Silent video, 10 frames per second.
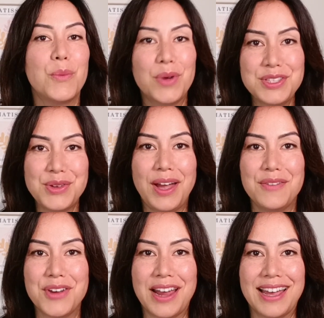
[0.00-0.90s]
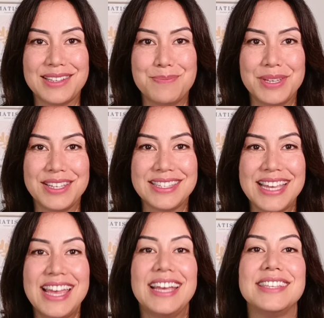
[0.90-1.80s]
Once you have your
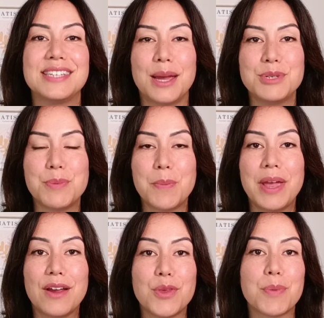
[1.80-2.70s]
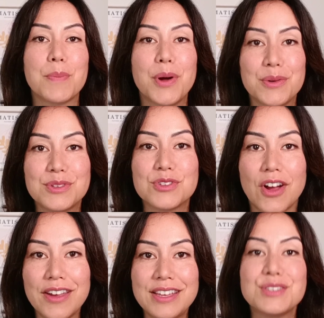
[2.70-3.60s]
as-built, it's time to prepare the proposed
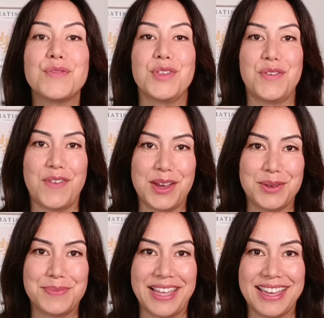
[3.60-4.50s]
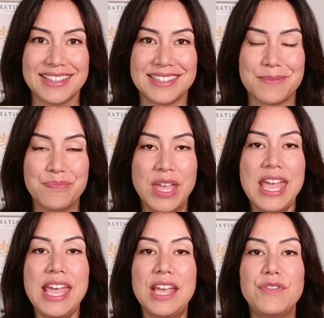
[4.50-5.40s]
drawings for the final plans.
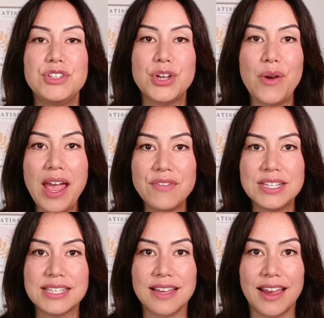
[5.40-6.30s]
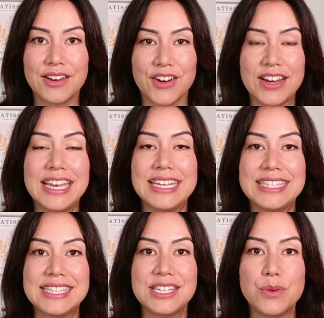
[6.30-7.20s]
If you don't have a designer,
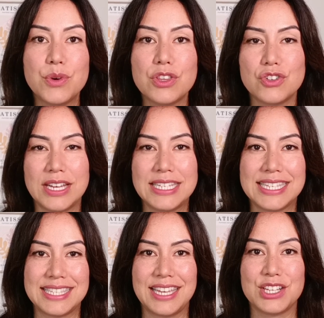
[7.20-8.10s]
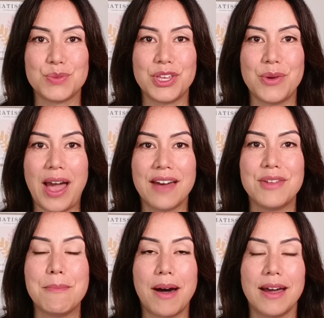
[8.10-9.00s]
it's still worth trying to sketch what you have
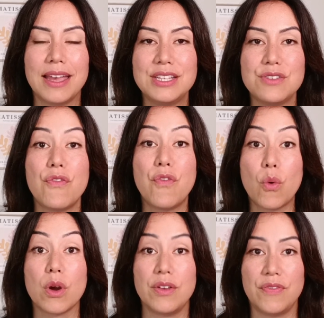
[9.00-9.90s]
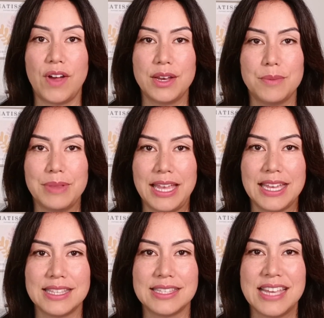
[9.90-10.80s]
in mind for the final
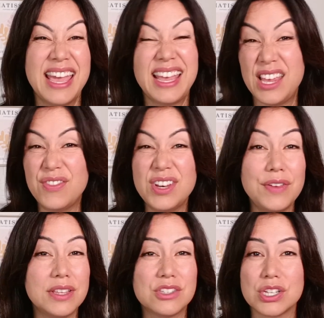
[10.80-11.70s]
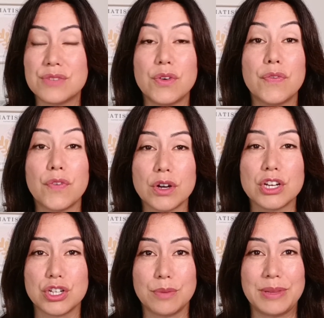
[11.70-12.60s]
plans, even if it's just for furniture